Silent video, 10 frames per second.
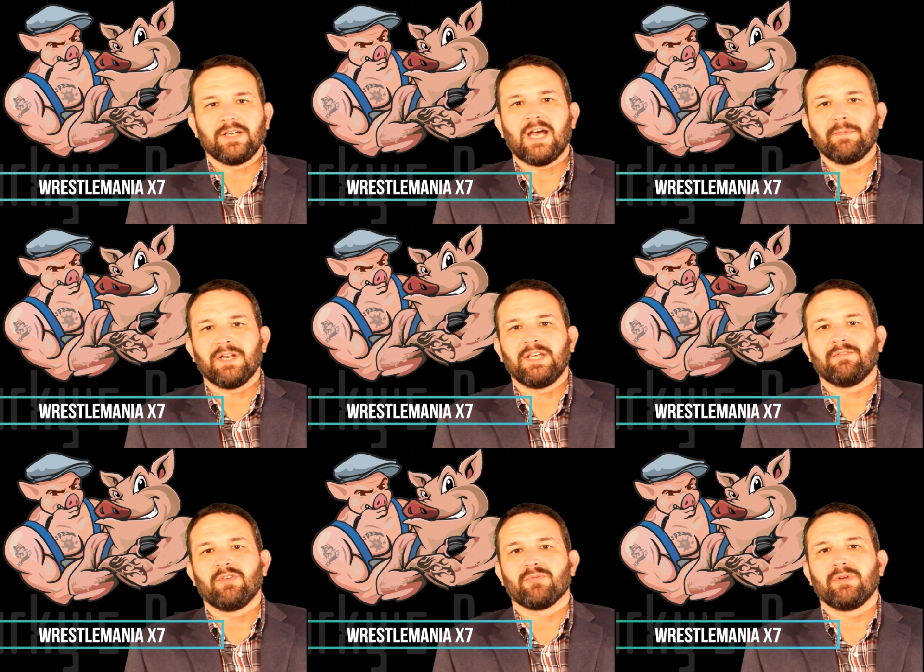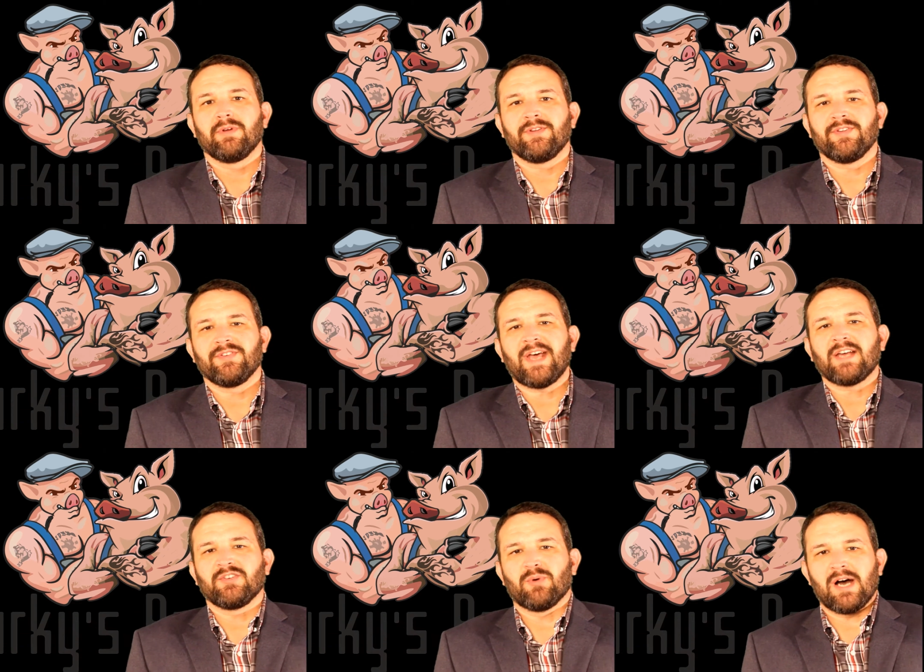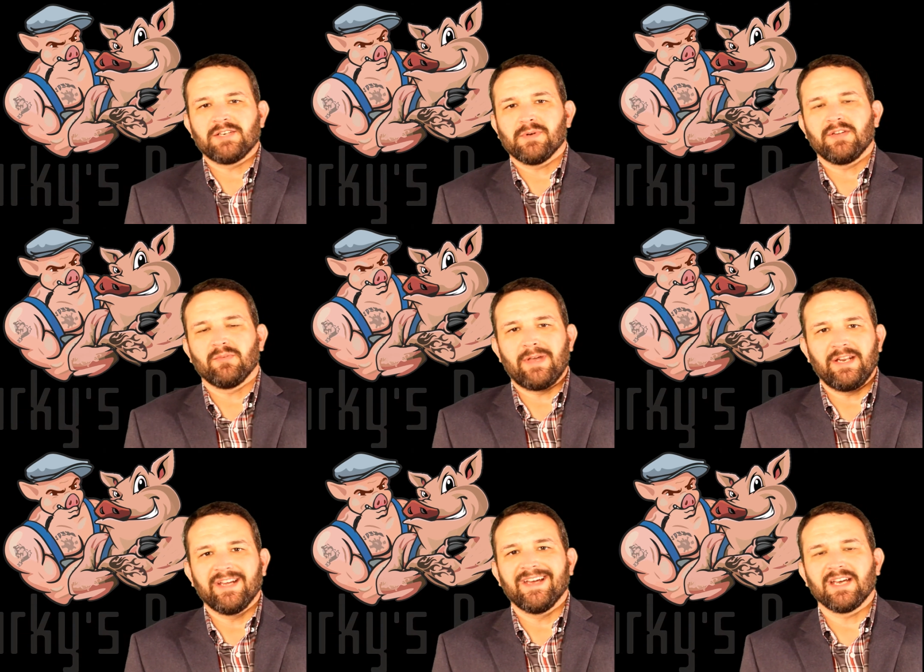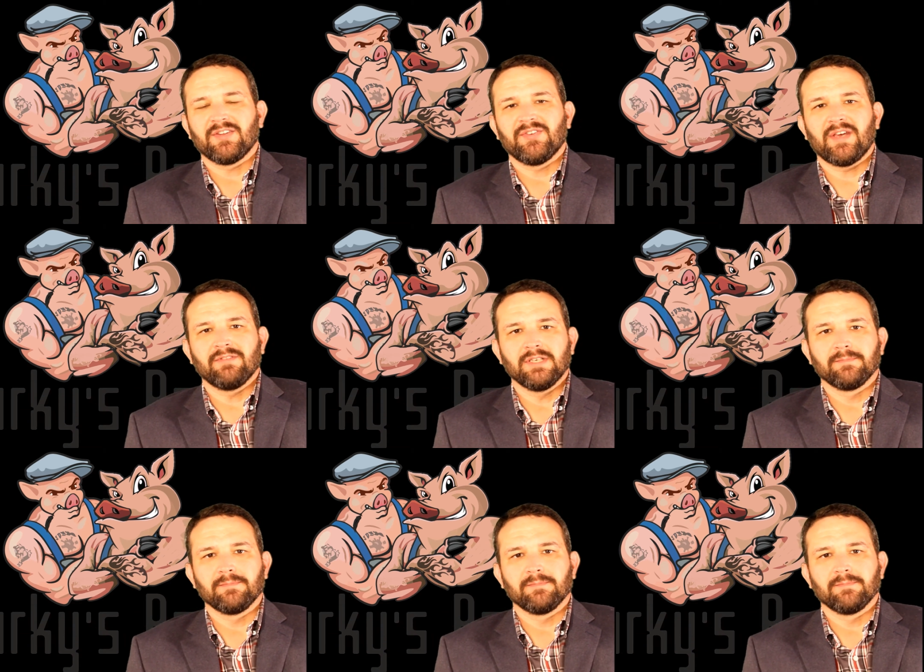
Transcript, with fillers: and I'm going to give you three reasons not to watch WrestleMania X seven.